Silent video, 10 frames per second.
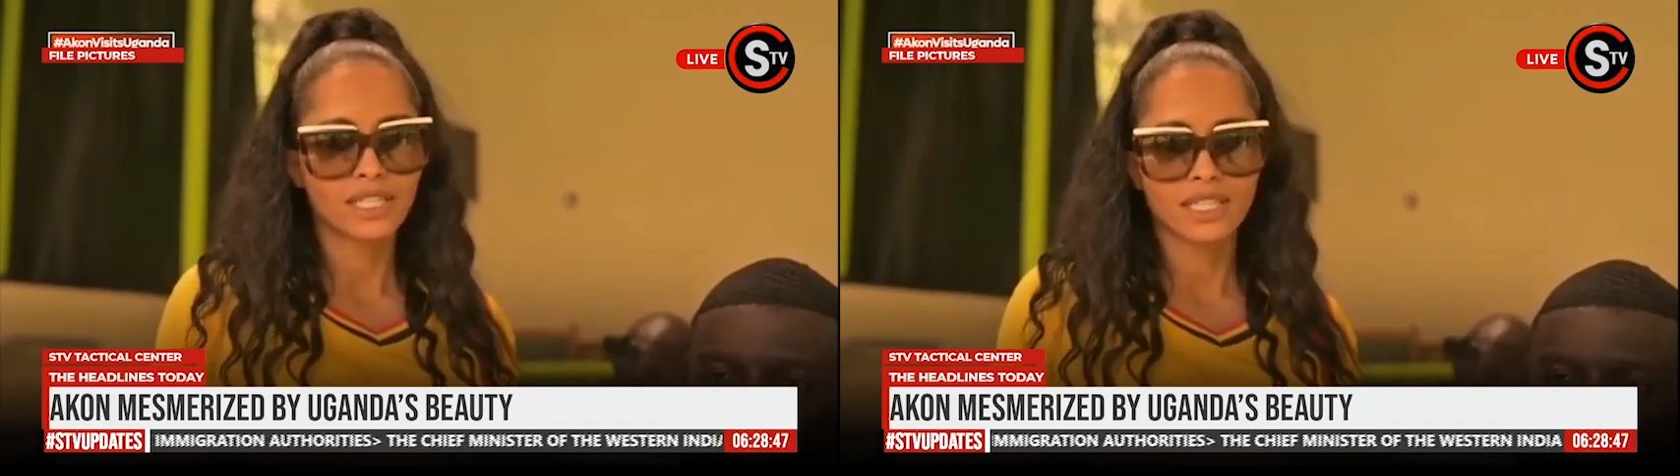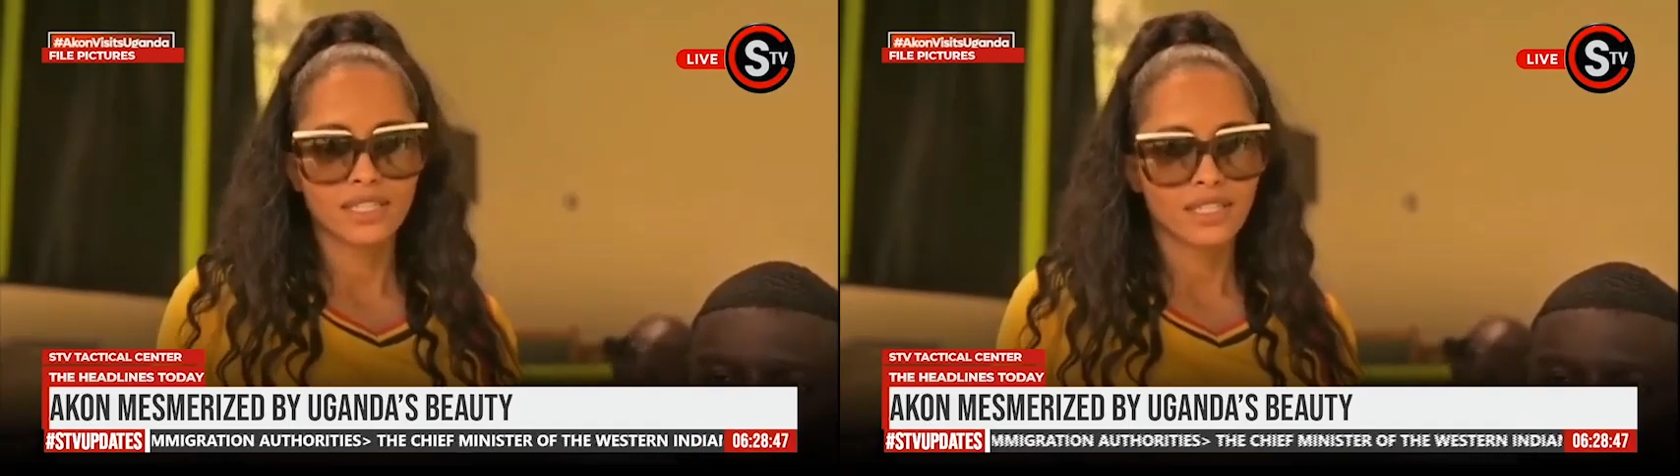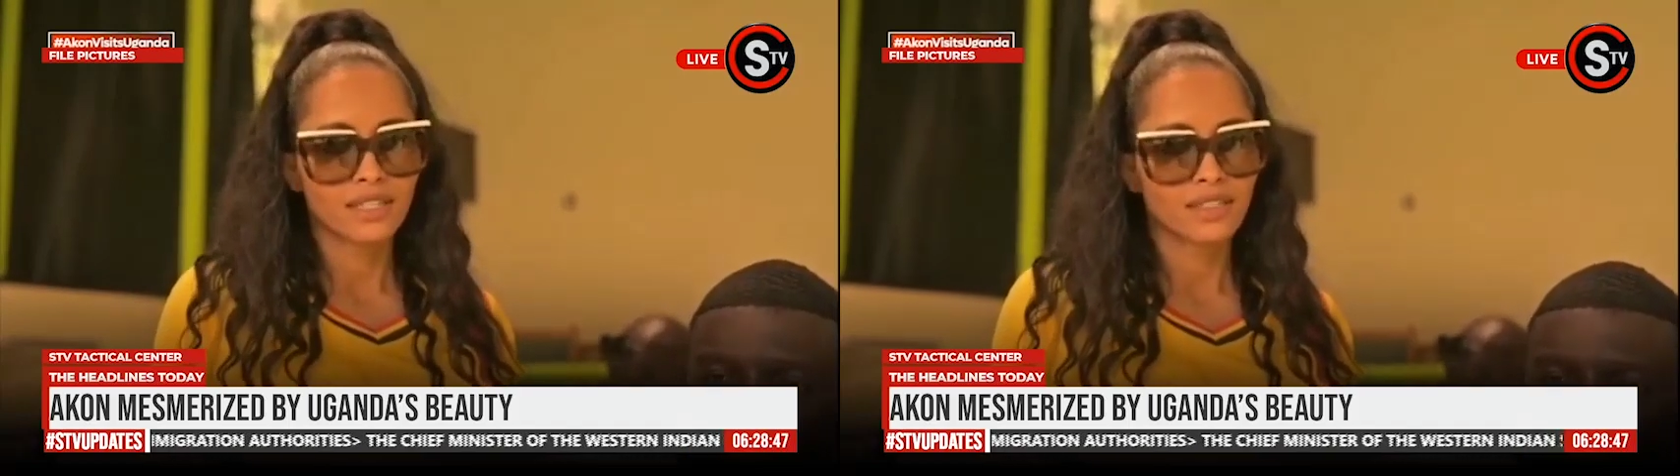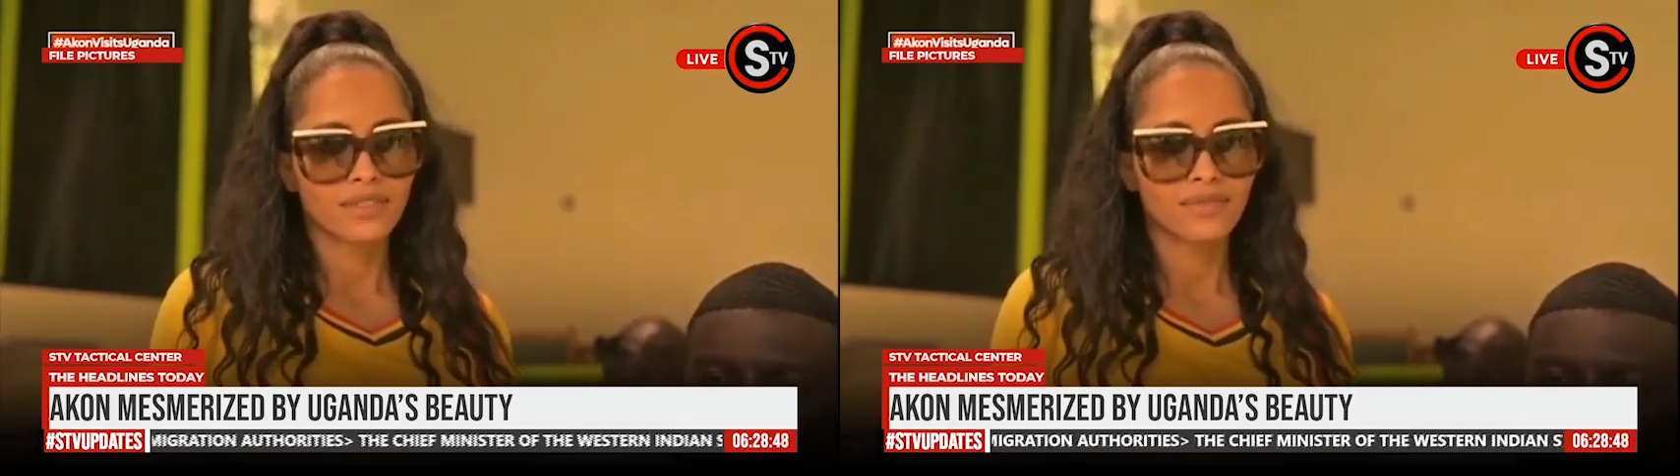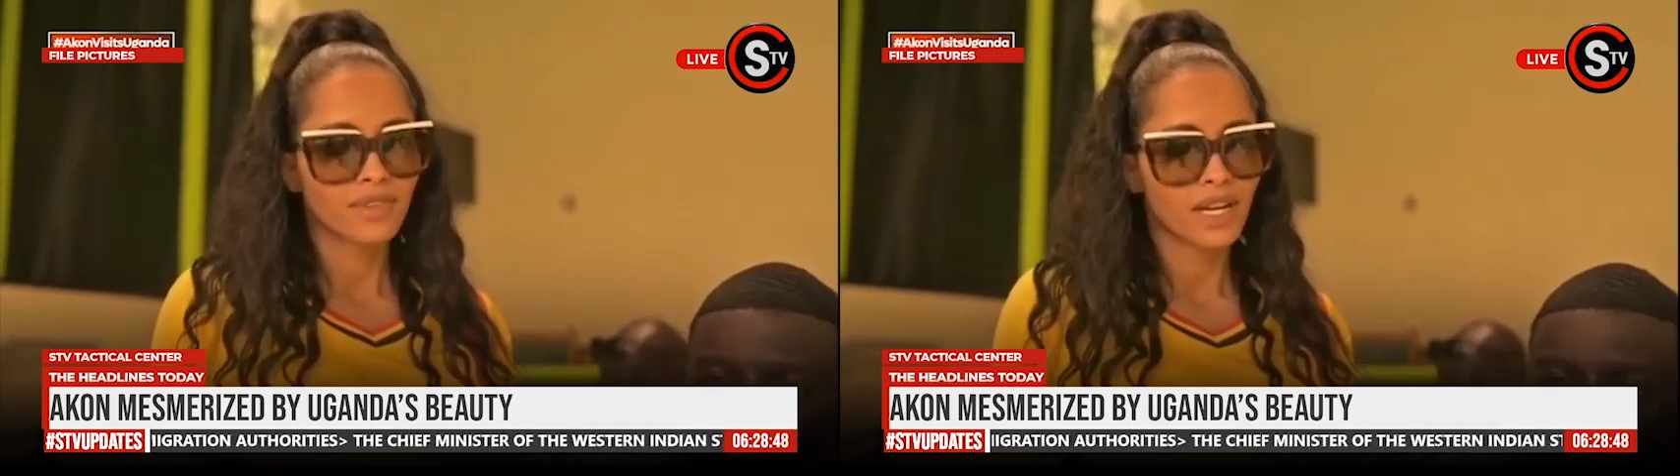
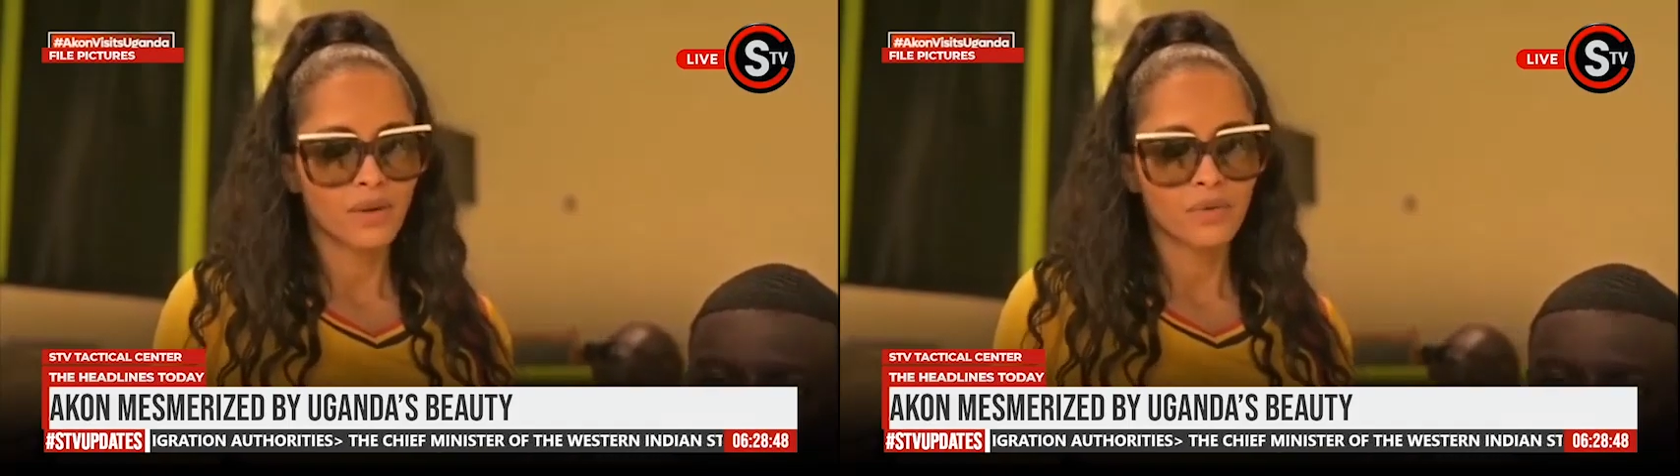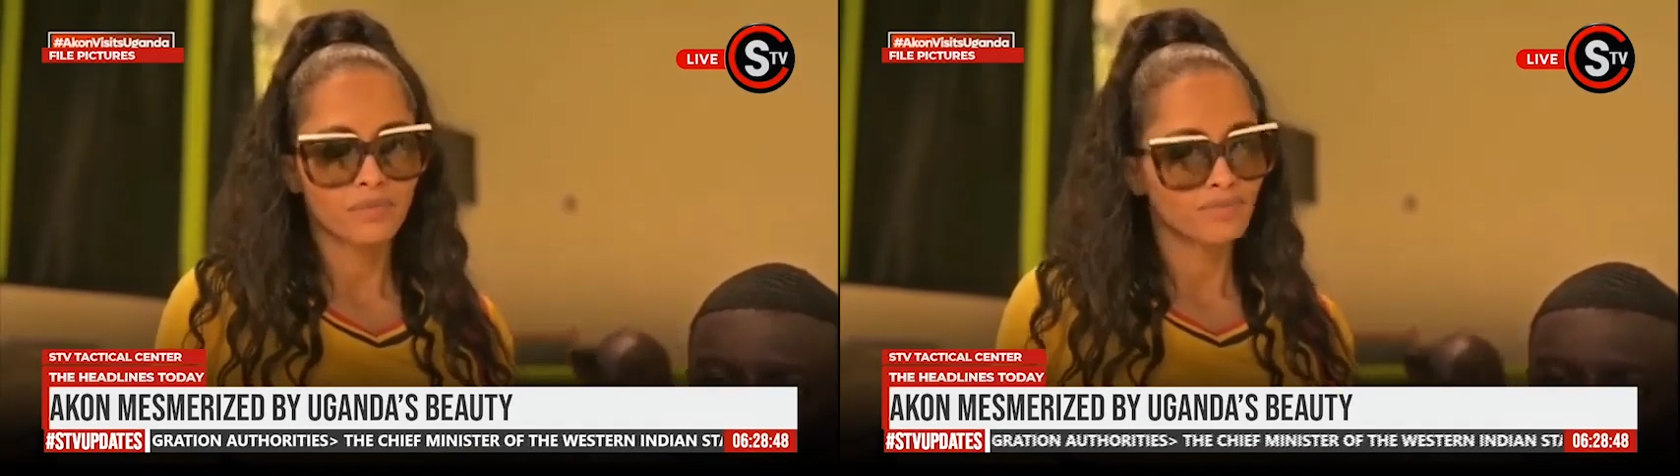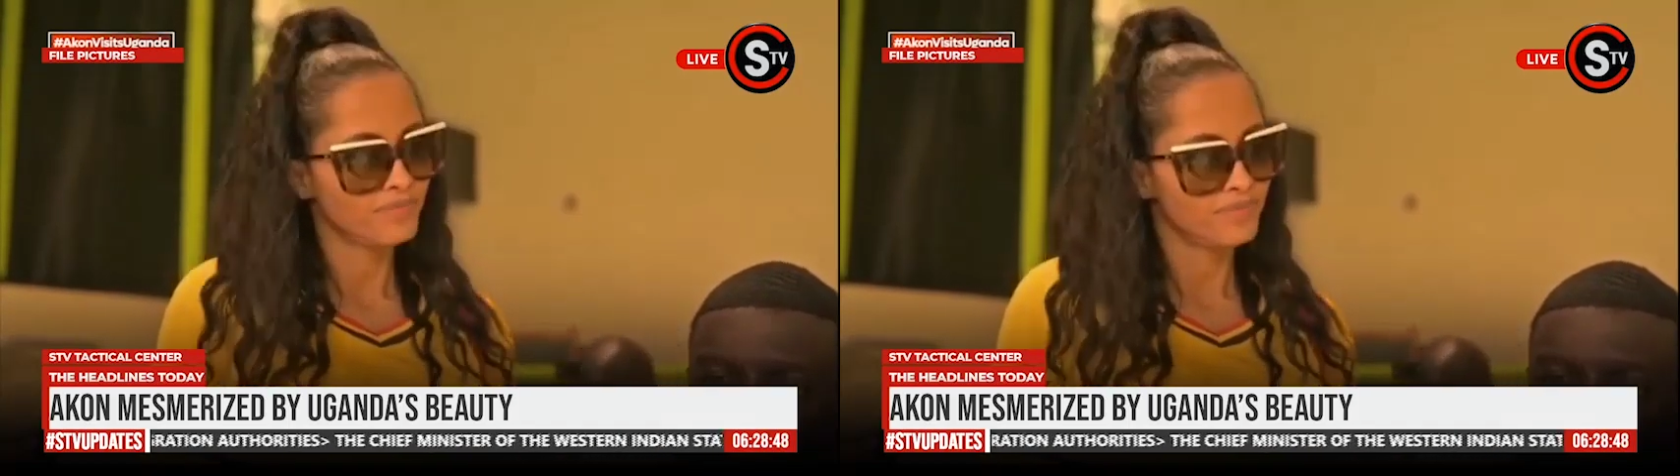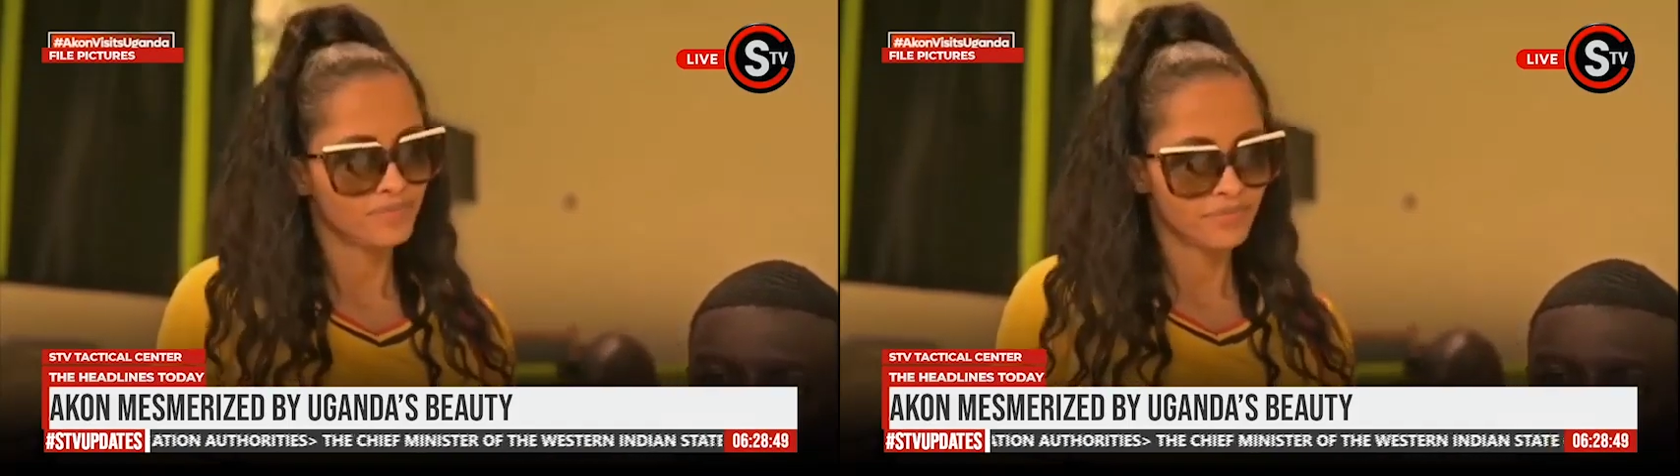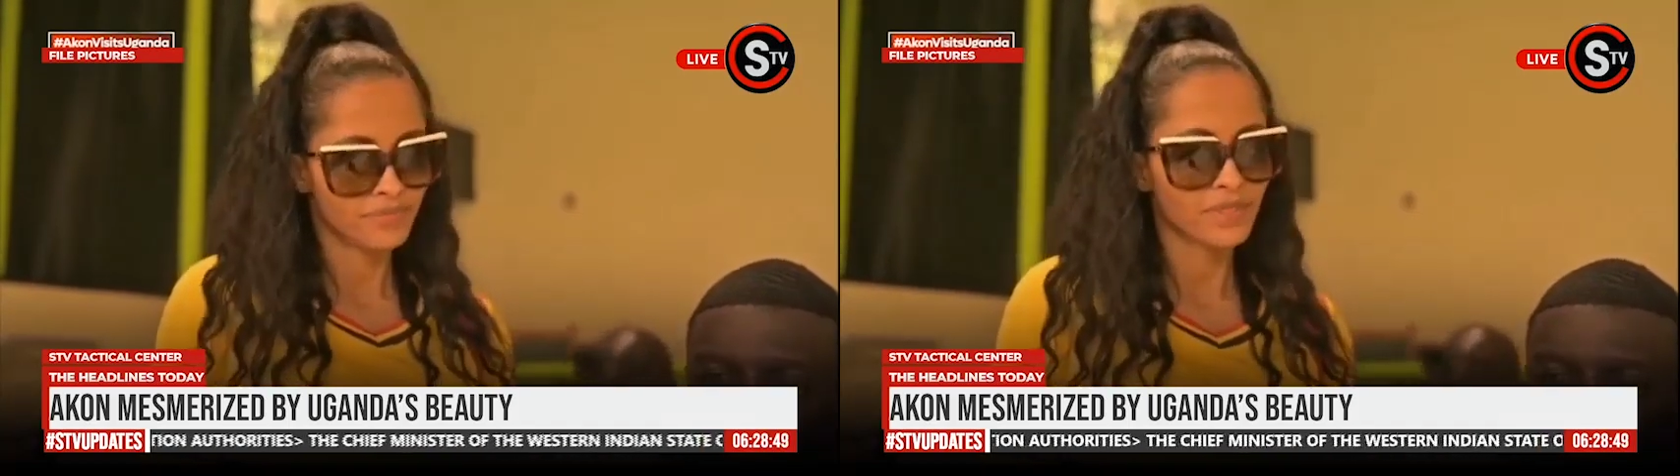reminded Ugandans that